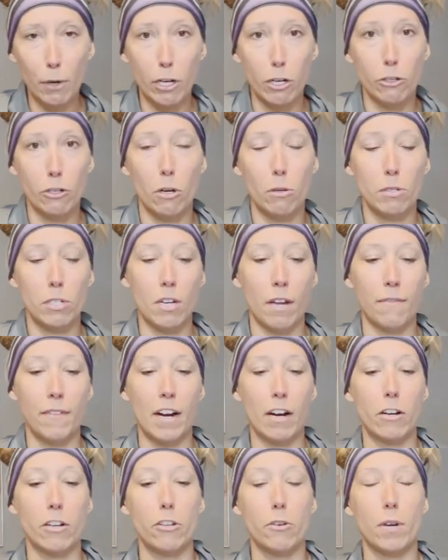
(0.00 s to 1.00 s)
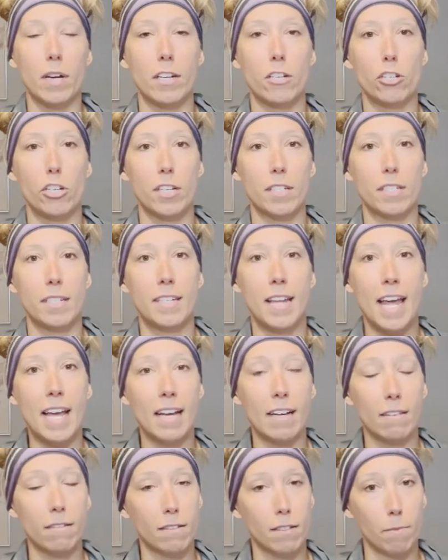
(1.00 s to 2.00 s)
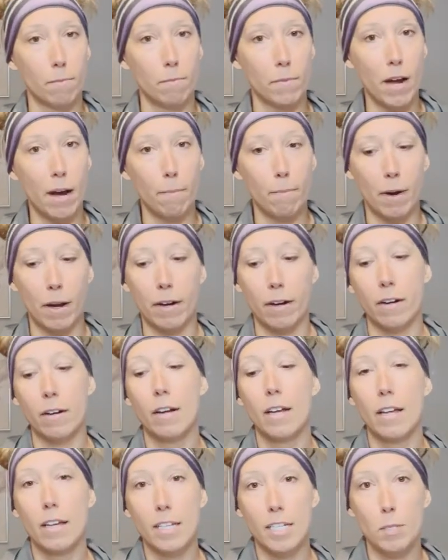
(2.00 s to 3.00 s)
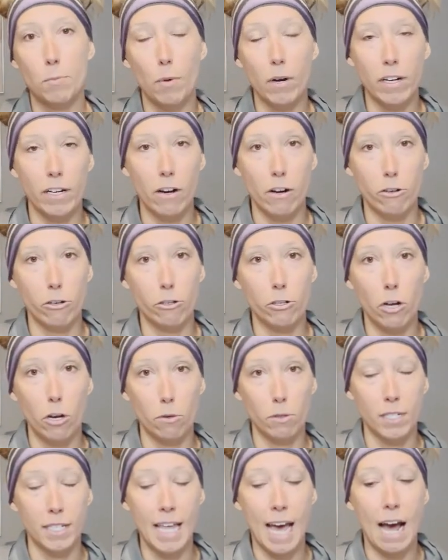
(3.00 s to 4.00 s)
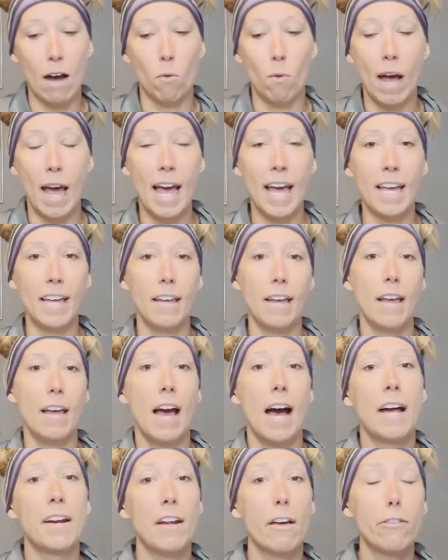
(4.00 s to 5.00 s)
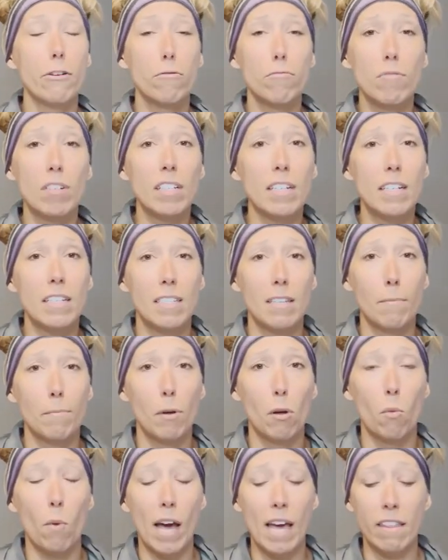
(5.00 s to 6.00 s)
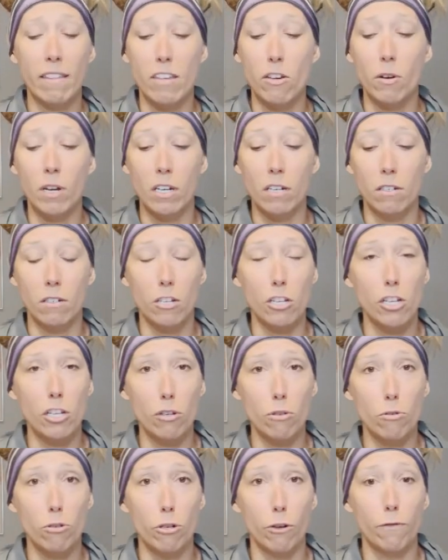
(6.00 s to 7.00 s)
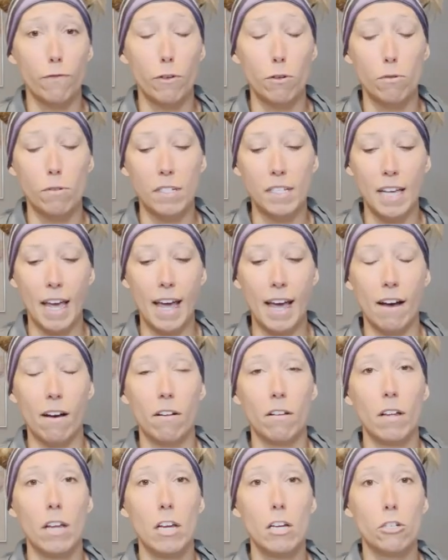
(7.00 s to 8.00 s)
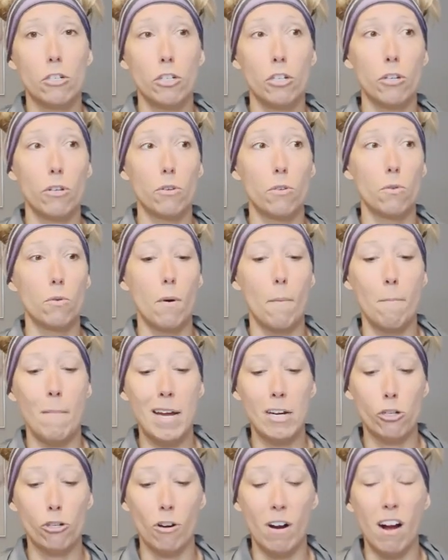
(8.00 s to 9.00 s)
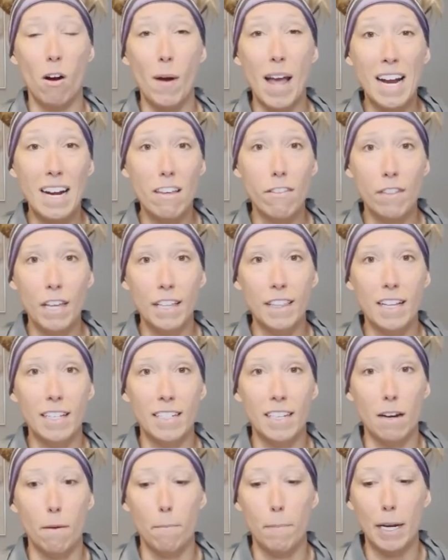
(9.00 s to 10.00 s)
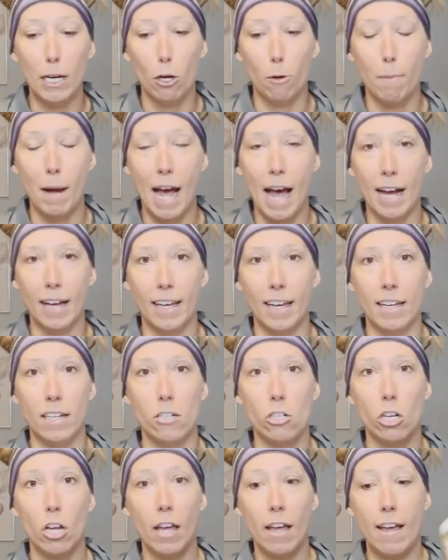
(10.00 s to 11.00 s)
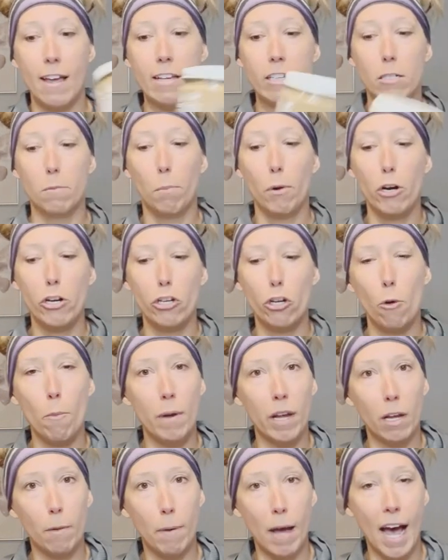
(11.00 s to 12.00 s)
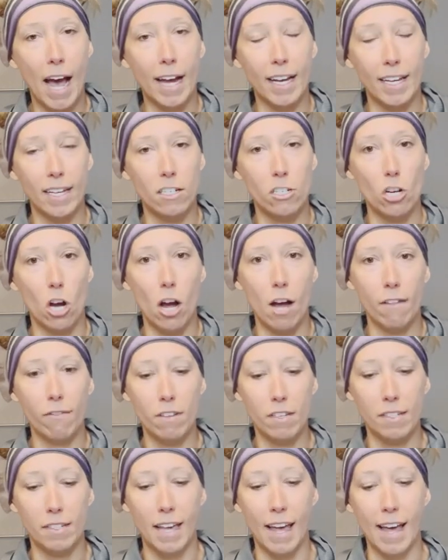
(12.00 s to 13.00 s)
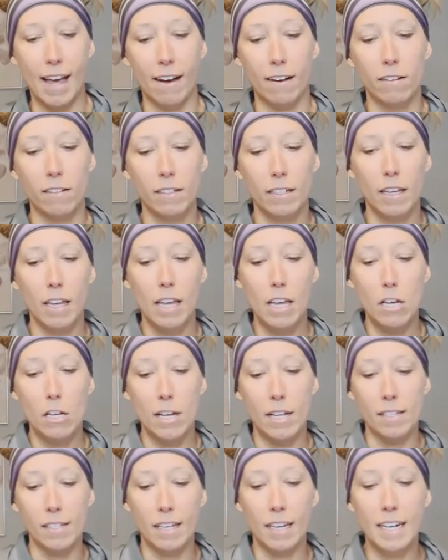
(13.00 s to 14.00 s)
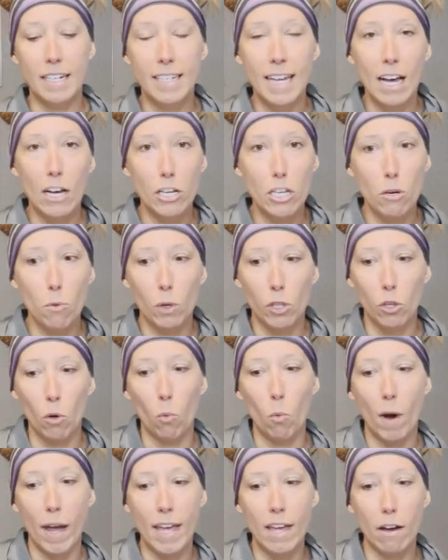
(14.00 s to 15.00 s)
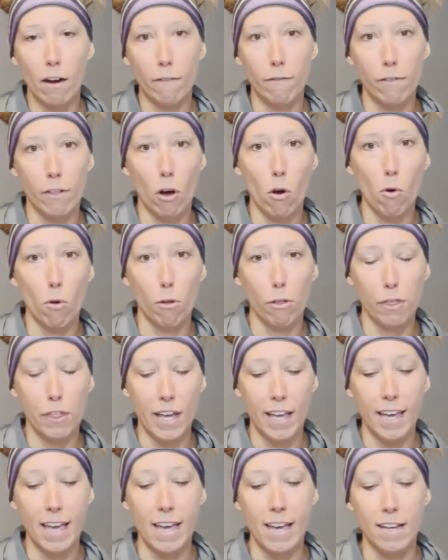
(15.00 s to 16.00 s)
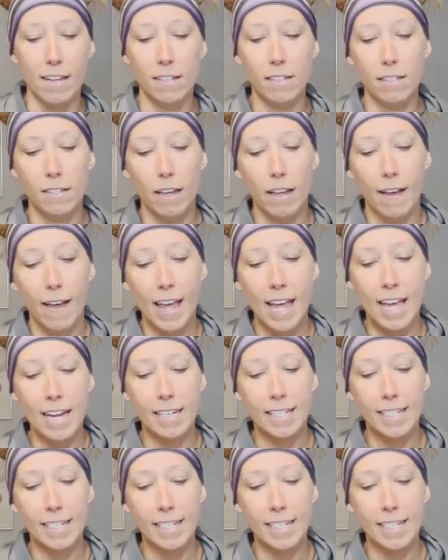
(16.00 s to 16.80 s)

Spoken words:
toast on there, and you can just take some nut butter, spread it on your toast that way. Another really simple way that you can use your food scale to measure out anything that's in a bigger package is put your big package on the scale. It's gonna tell you what the weight of the whole thing is. Hit